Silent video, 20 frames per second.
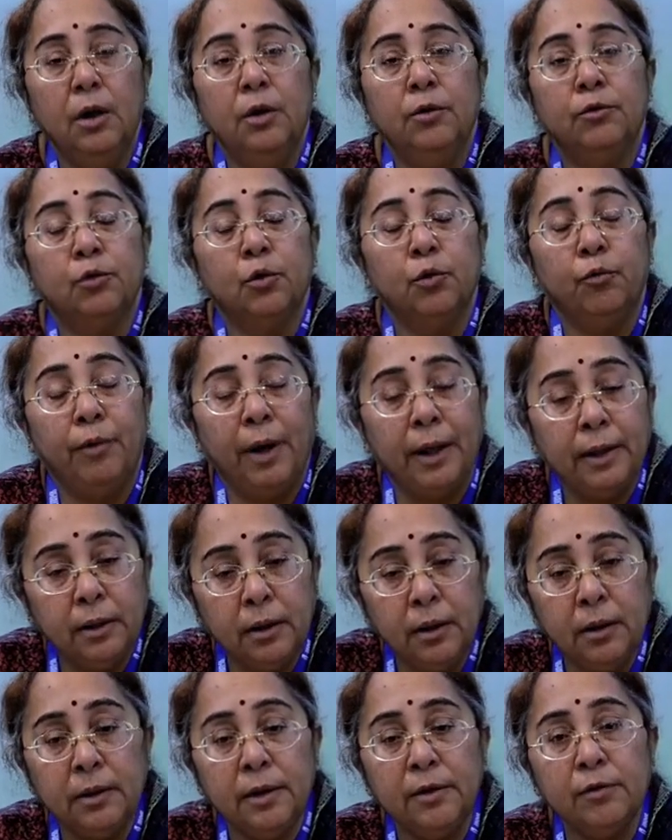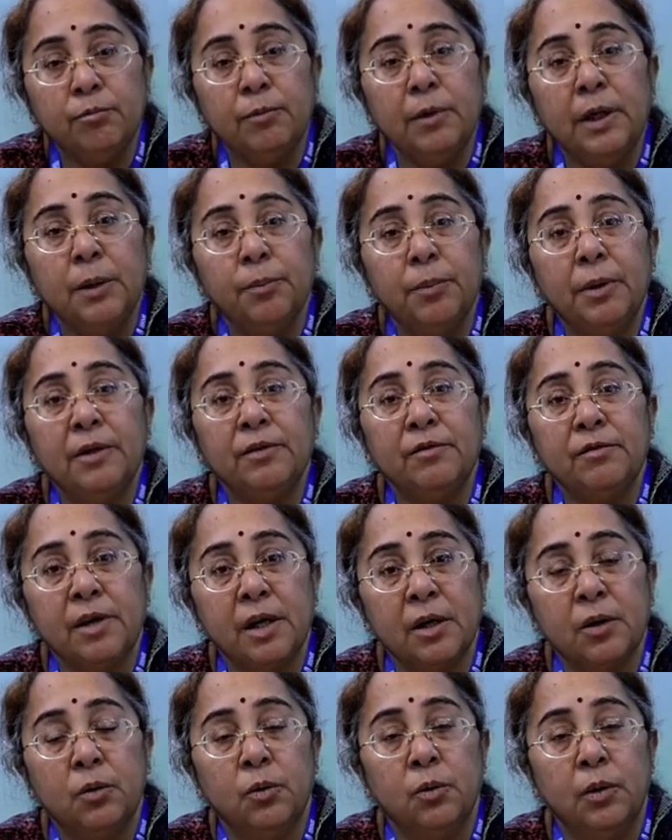So, whether these multiple
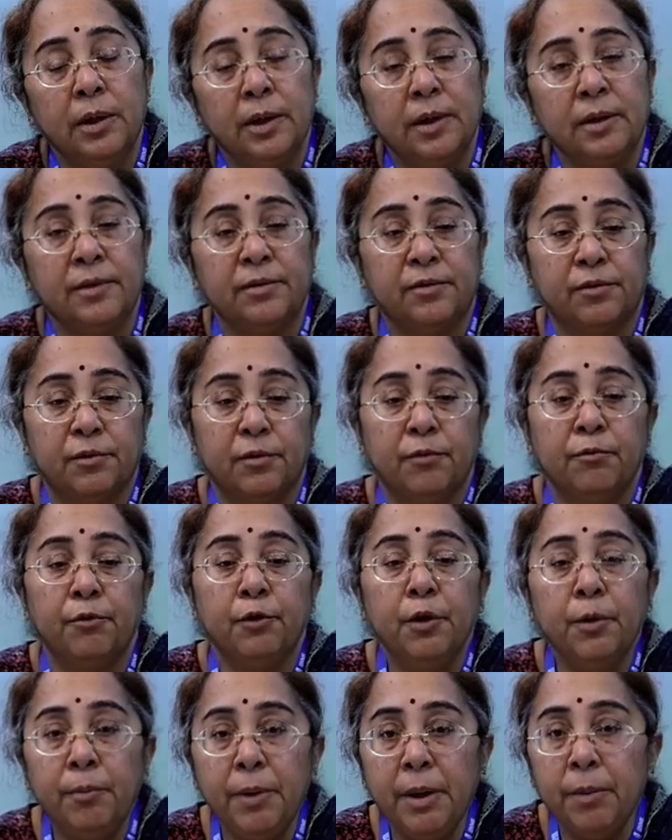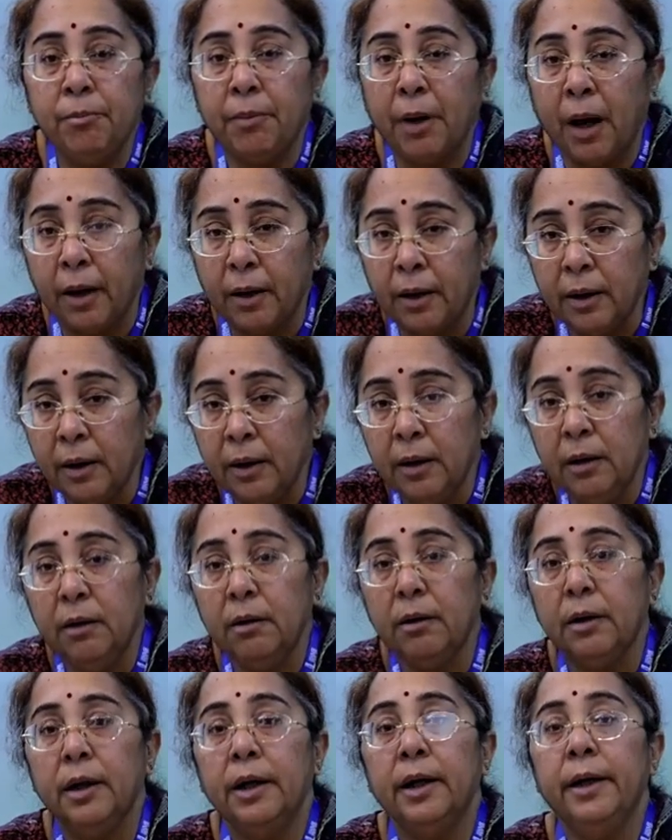stakeholders would be partner
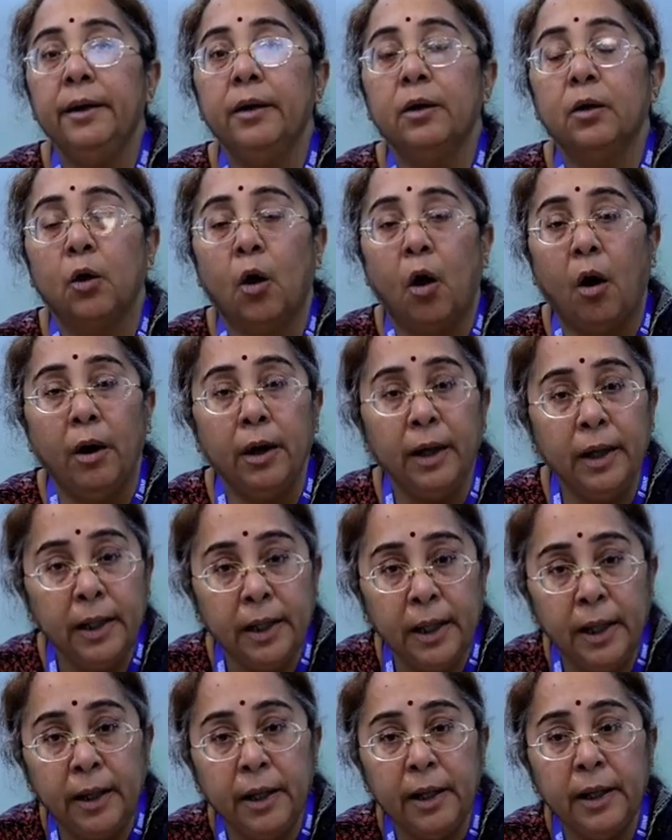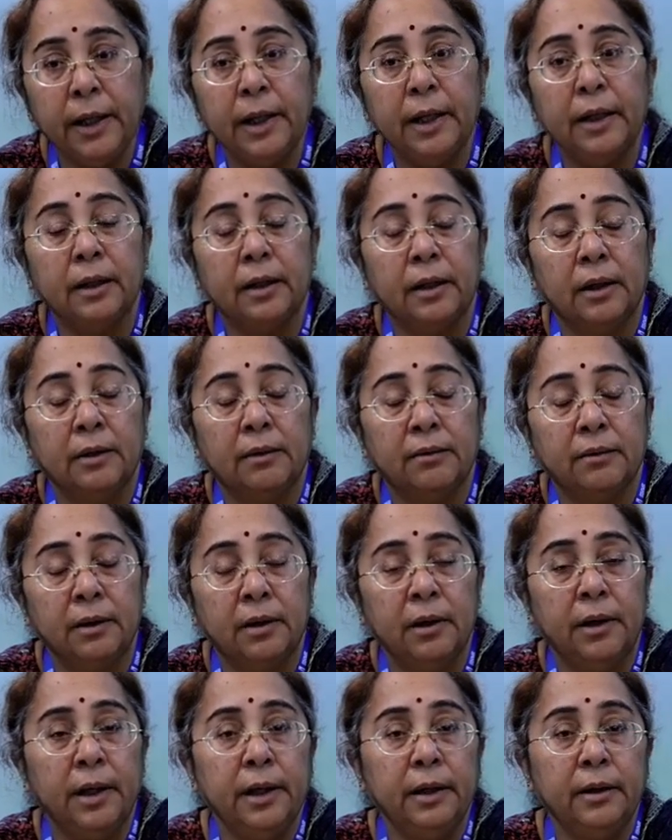in coordinating and
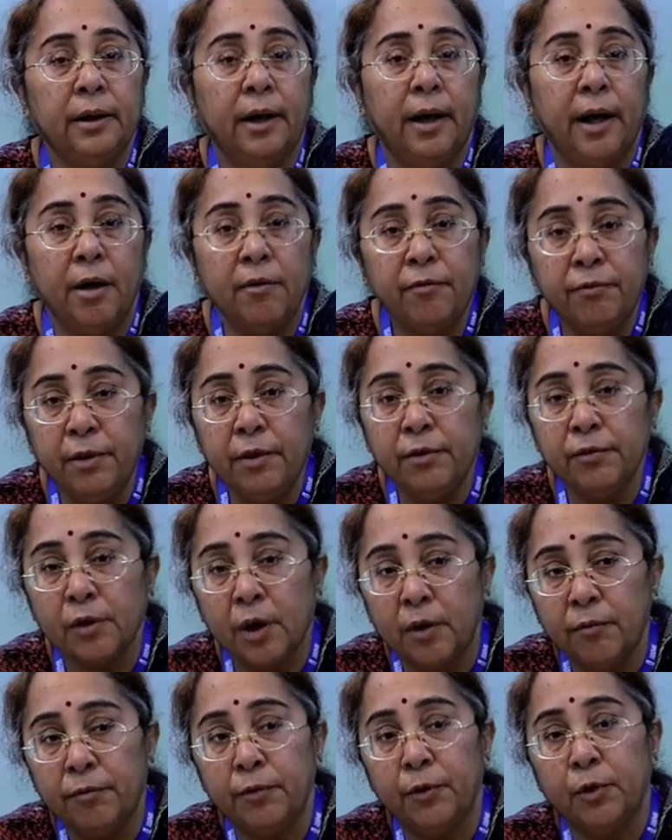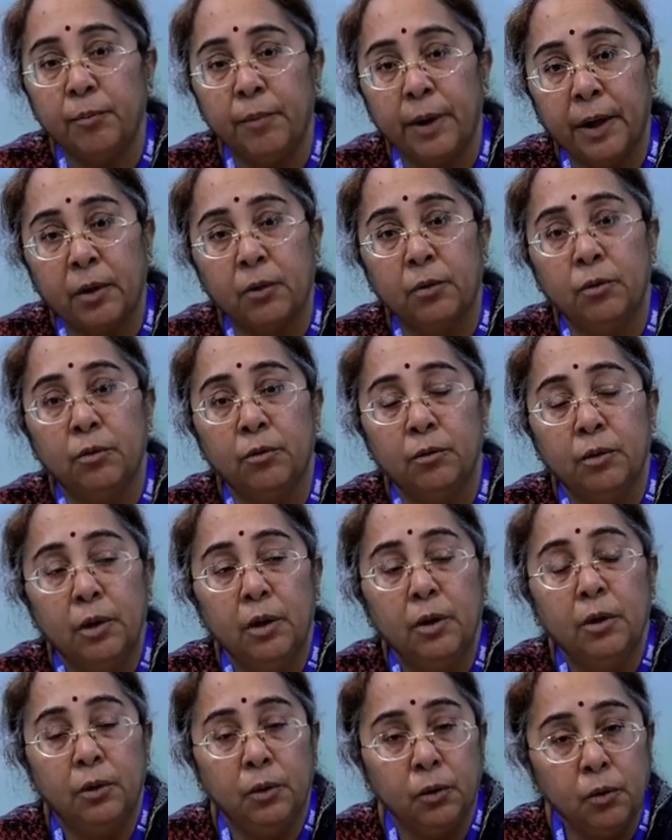concerting the efforts of tobacco,
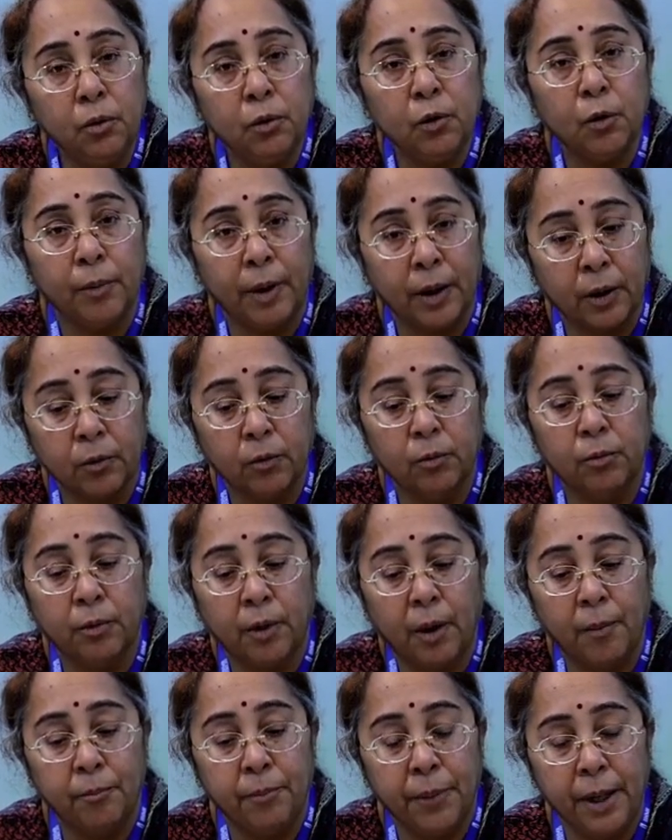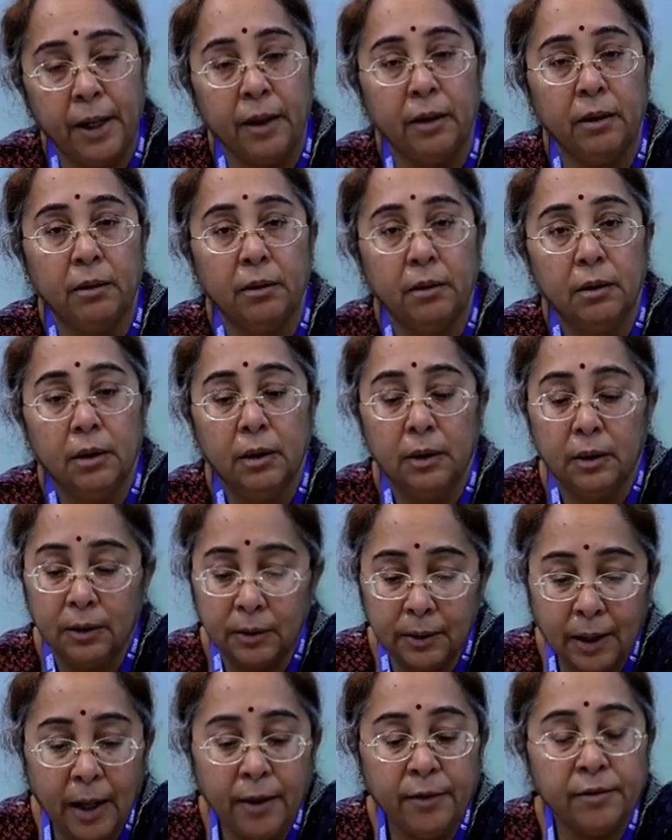no tobacco campaign,
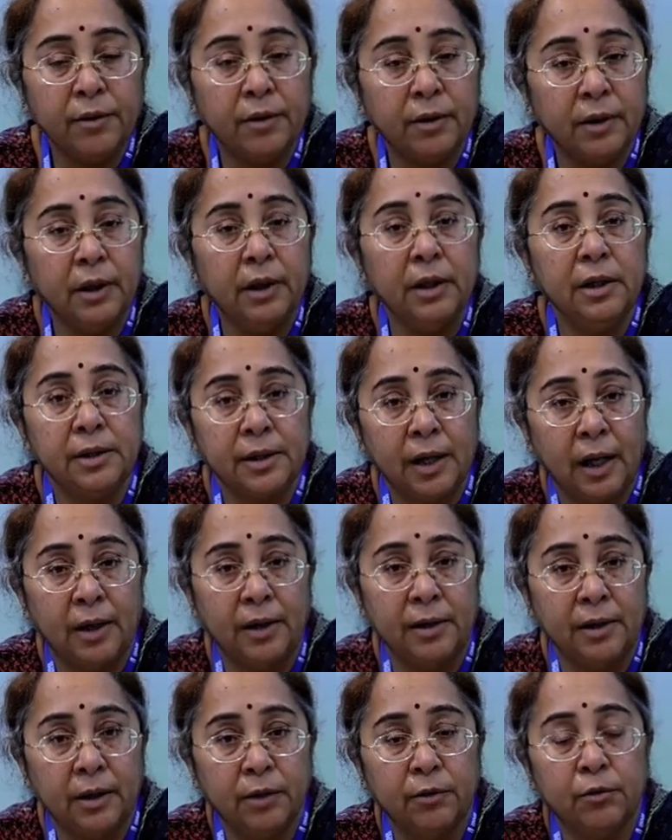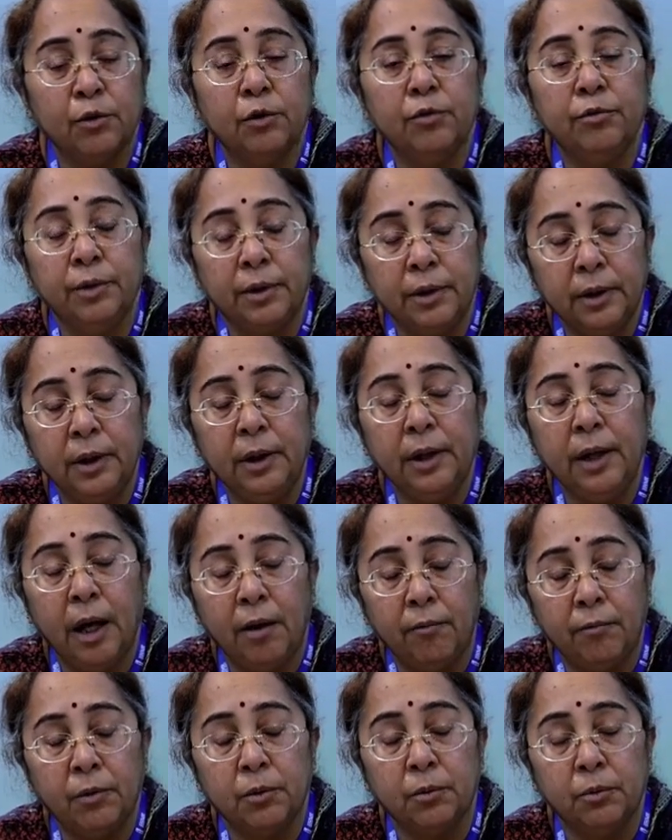that's really challenging. So, we really
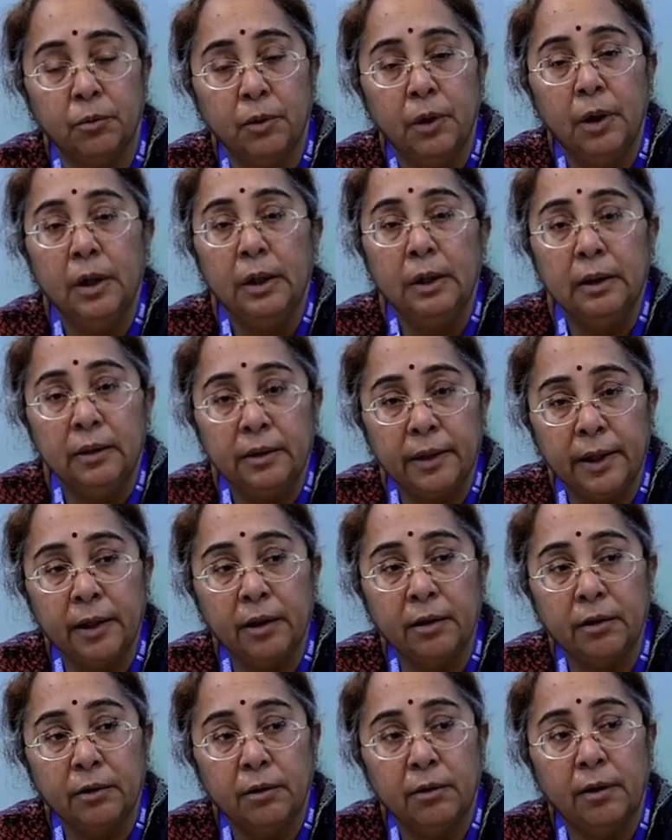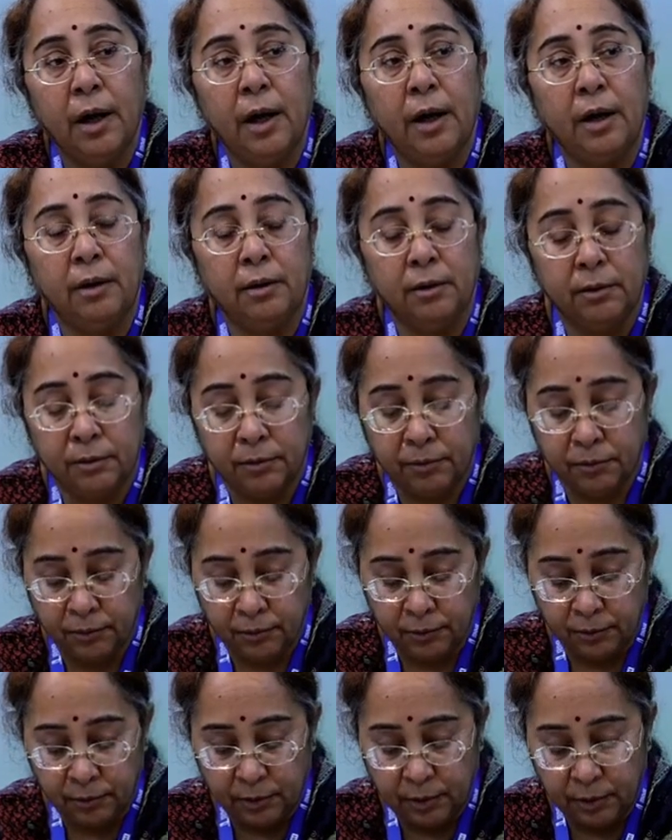have to think and
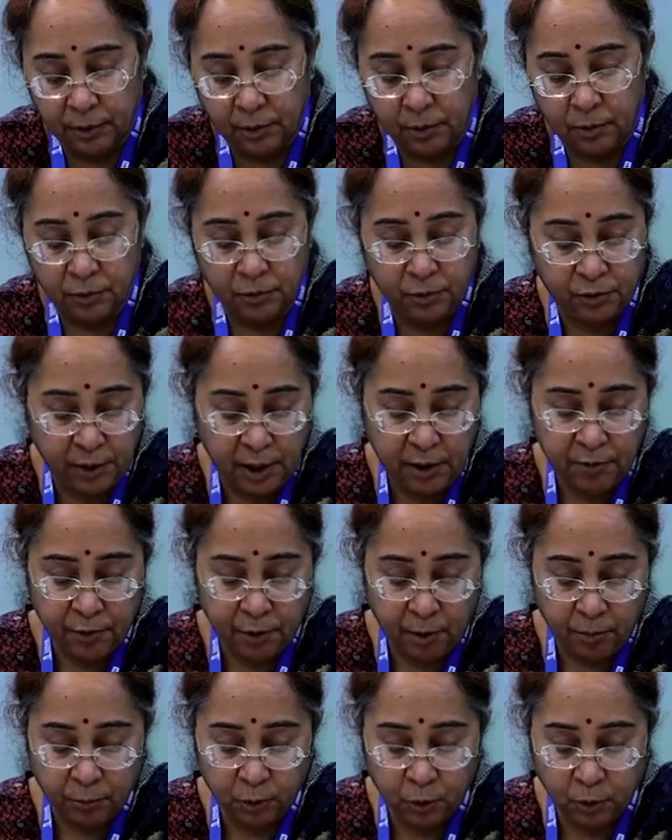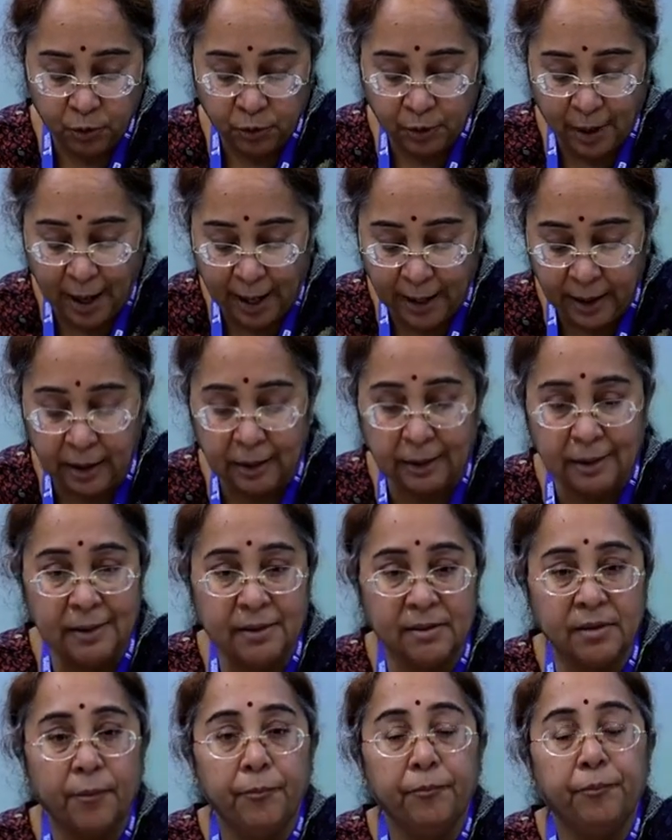uh, you know see from those
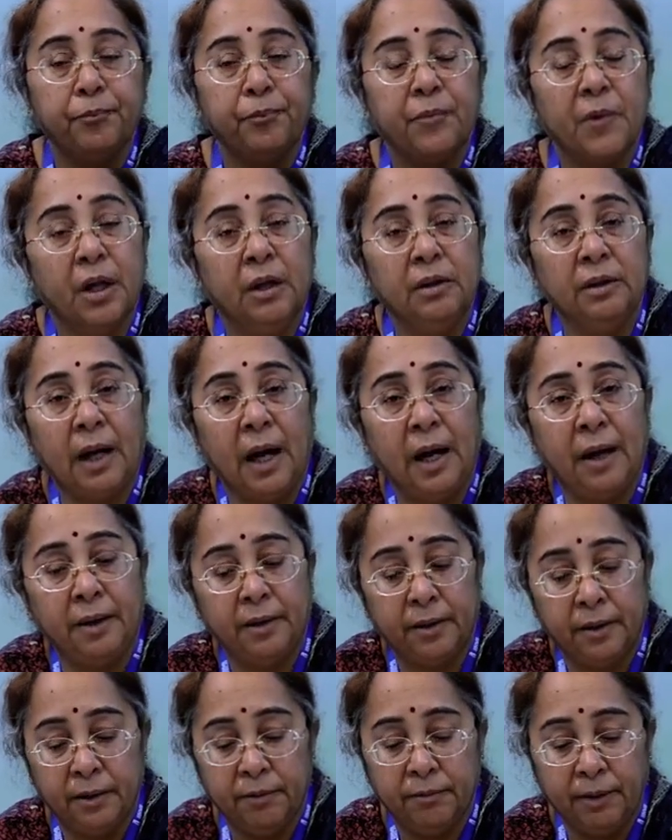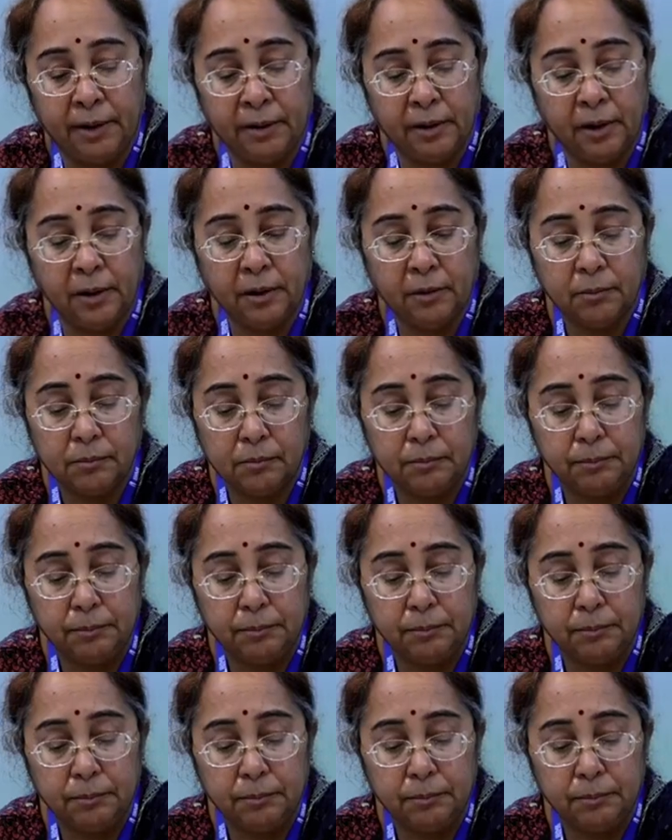angles that whether